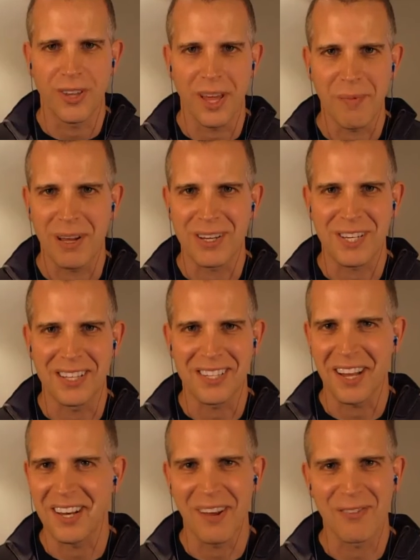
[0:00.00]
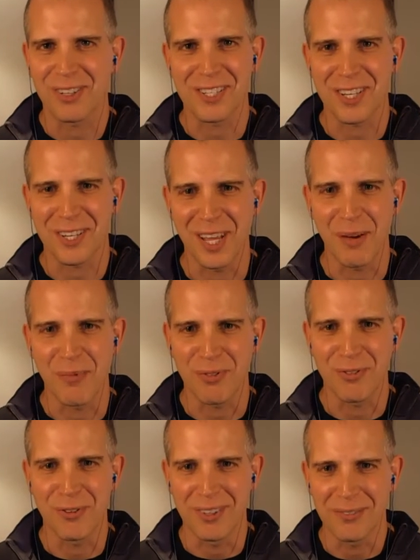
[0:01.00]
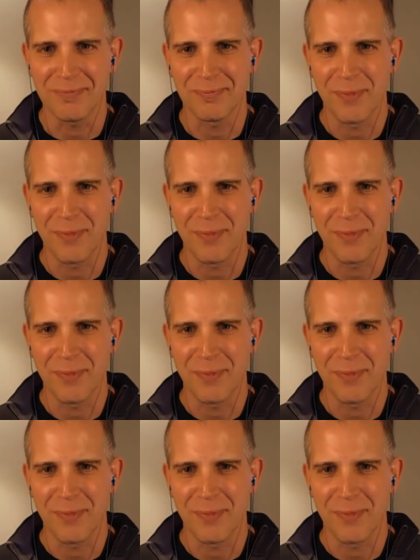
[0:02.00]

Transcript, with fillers: that makes sense. I'd never considered that before.